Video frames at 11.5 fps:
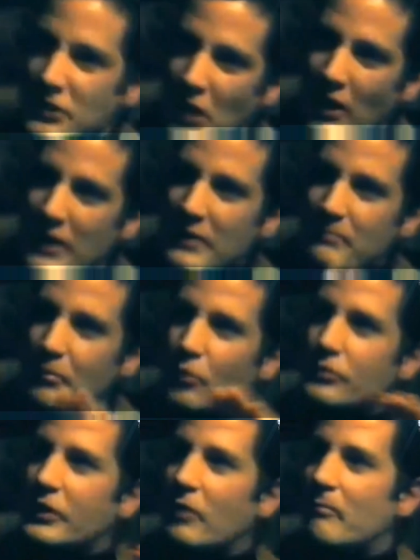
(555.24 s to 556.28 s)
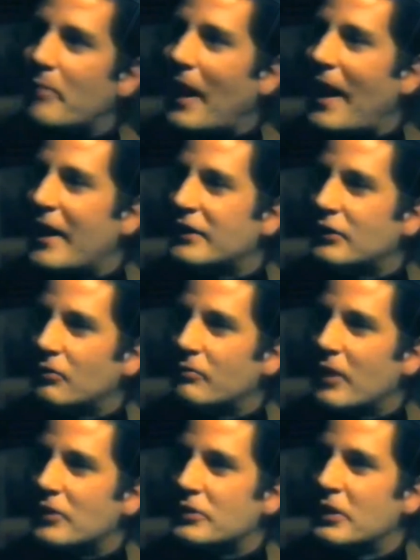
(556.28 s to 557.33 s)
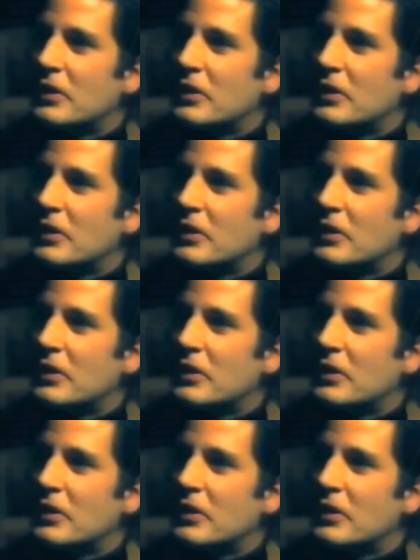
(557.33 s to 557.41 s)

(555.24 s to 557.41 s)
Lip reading: slightly bordering on bland almost.